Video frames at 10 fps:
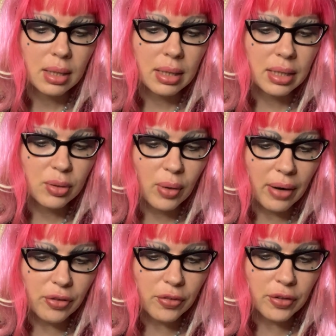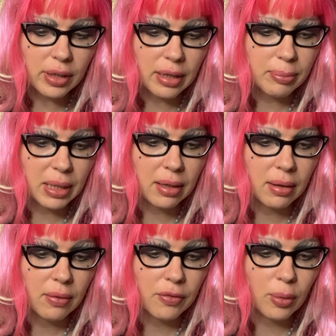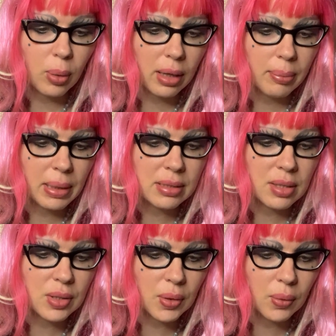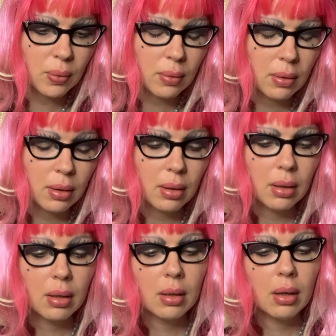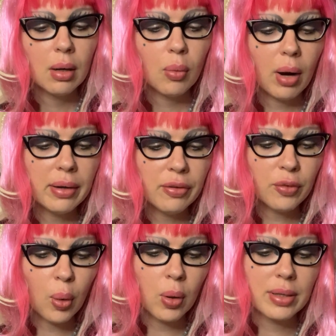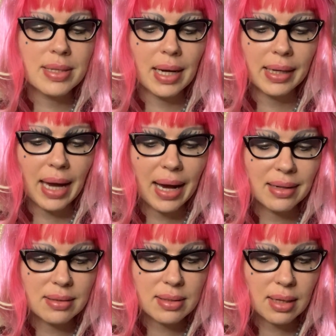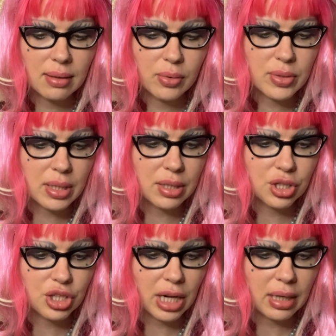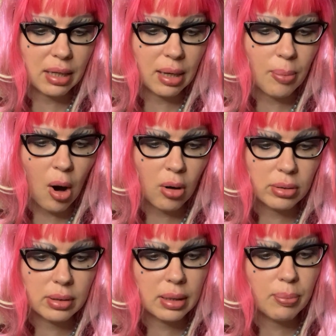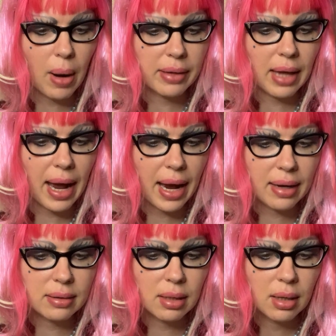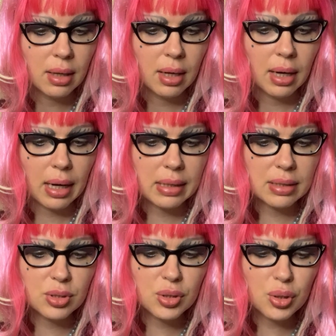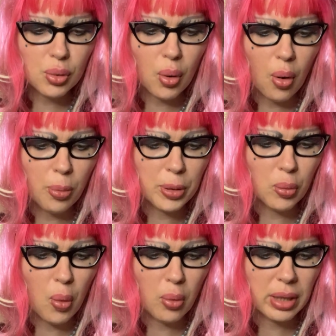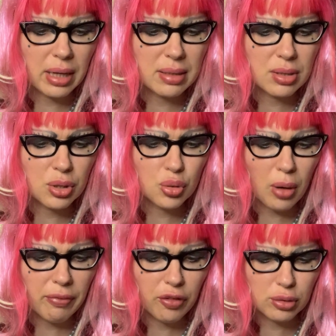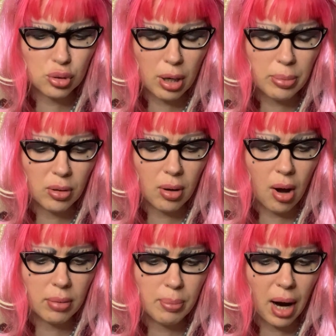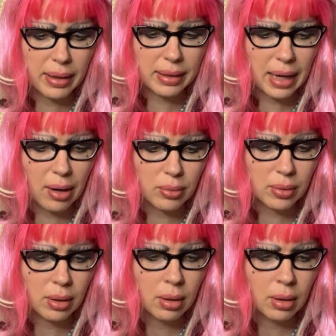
can you ever forgive me for what I meant to do?" "Why, of course I can," said Lucy, shaking him heartily by the hand. "And I do hope you won't get into dreadful trouble on my account."